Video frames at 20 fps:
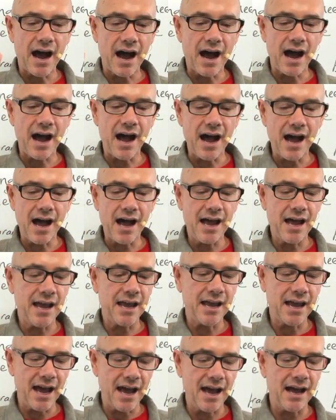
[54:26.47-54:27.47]

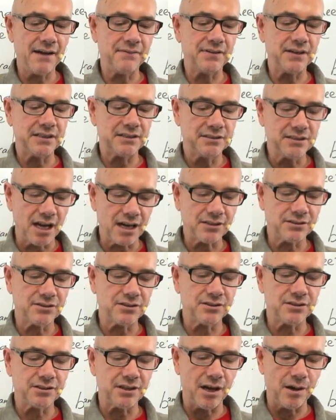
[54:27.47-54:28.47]
I have a
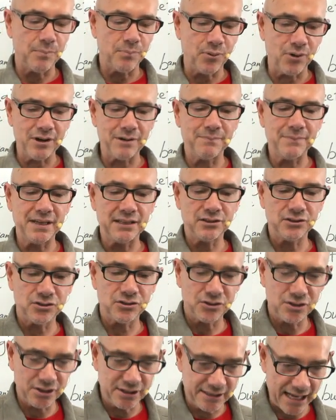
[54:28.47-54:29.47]
doctor's appointment
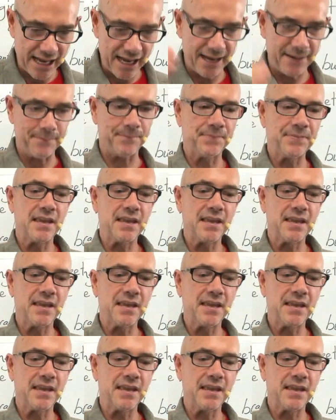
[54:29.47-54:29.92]
today.